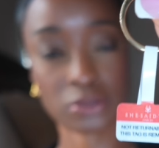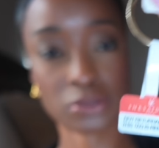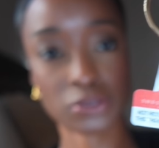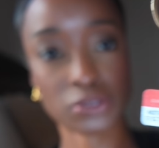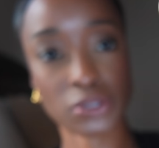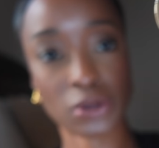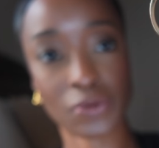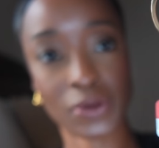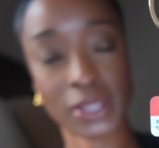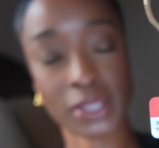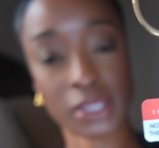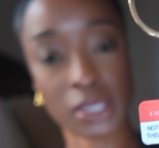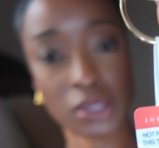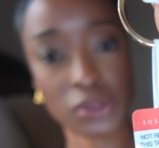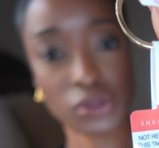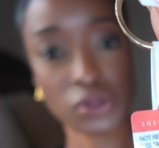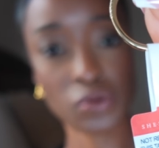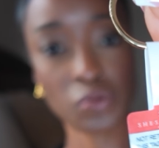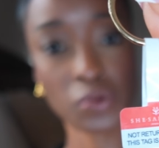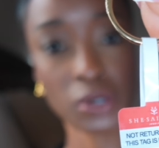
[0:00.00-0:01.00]
So in
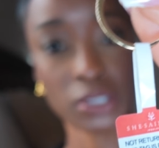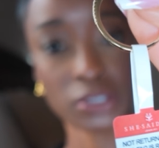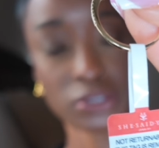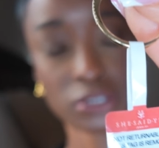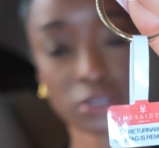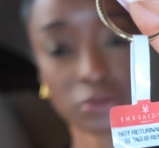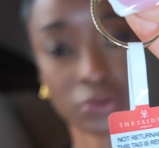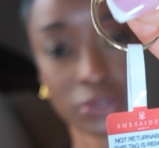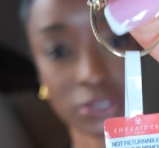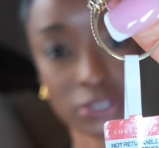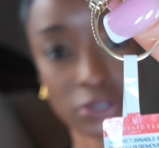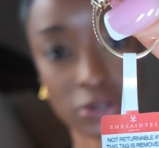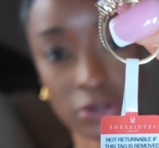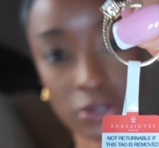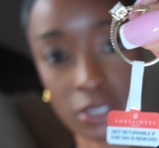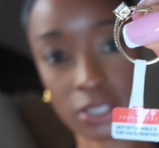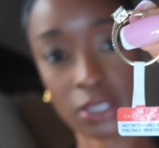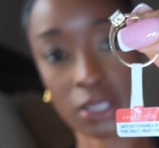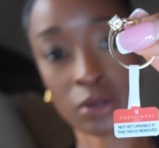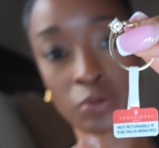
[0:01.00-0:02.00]
case you wanted to
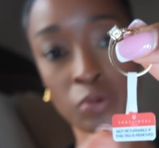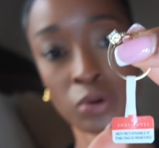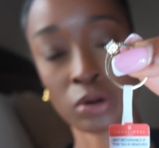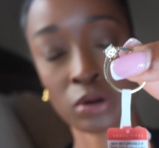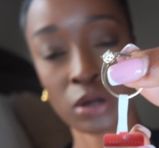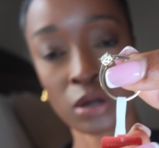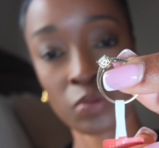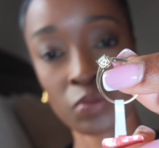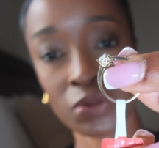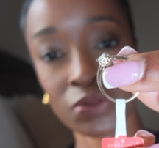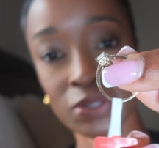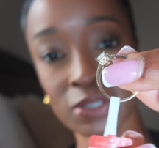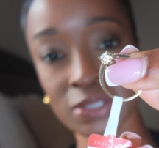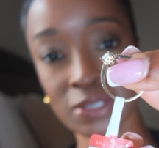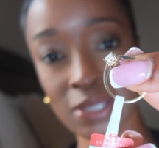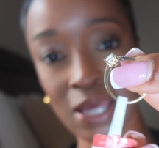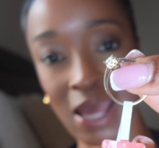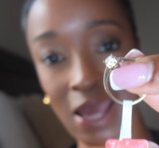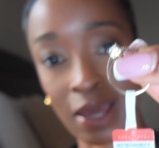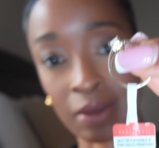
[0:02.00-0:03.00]
return it, it will come with this
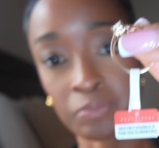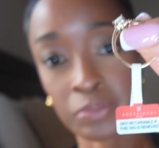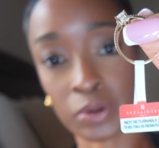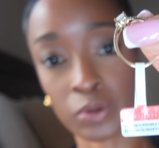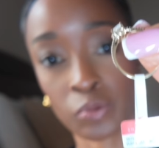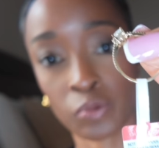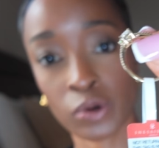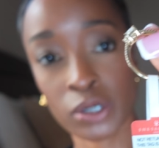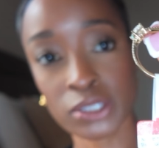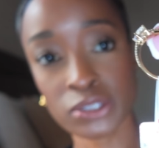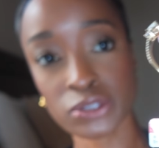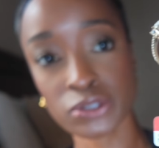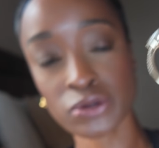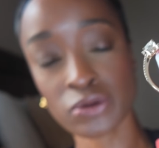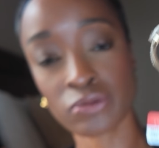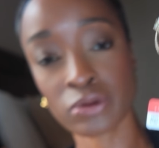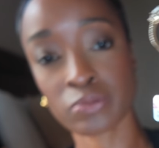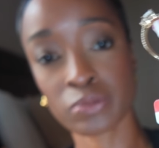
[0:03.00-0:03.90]
tag, but once you